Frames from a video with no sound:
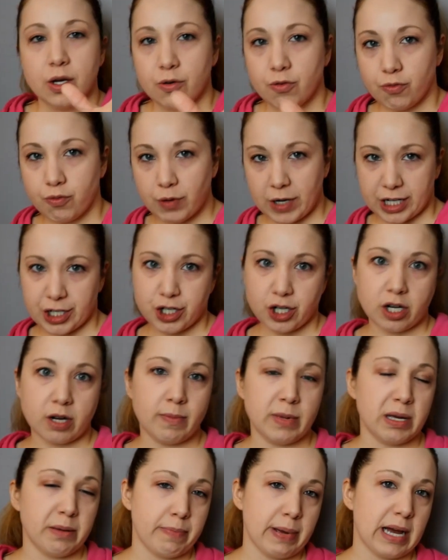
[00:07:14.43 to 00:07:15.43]
Ranger
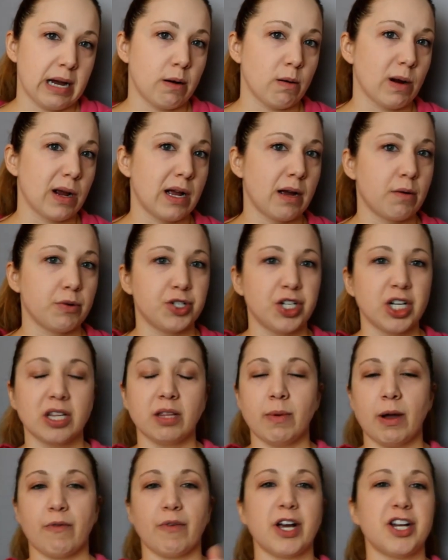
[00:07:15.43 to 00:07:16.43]
Command Power Hour. Check
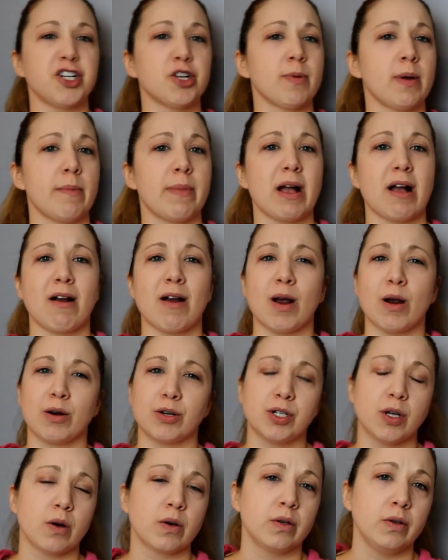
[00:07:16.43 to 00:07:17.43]
them out. Ranger Command Power
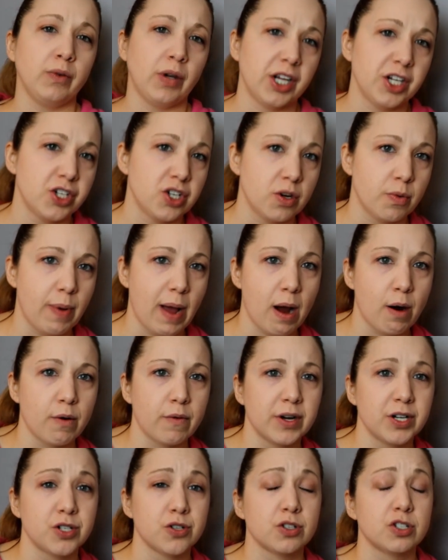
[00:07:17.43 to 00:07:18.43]
Hour, Toku Nation, and
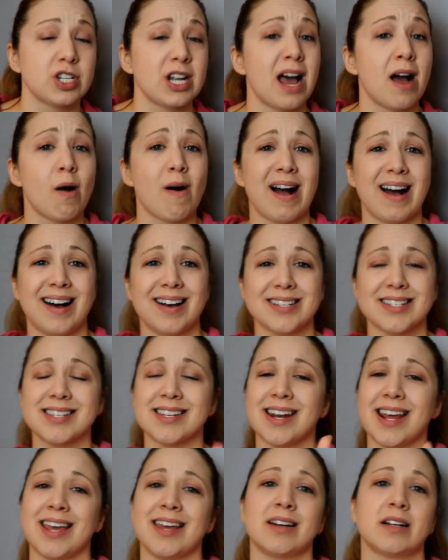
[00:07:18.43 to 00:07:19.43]
Power Rangers Now,
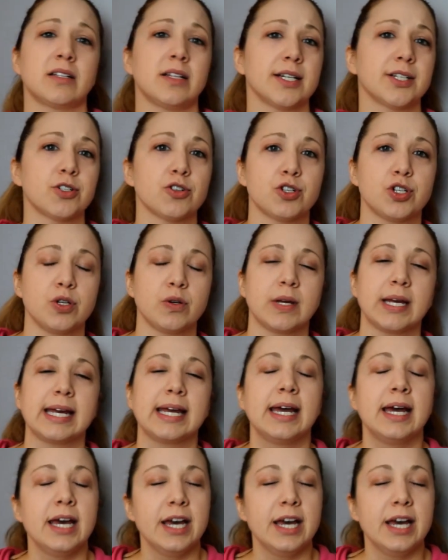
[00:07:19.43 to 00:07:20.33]
Hassan, and Collector Shuki.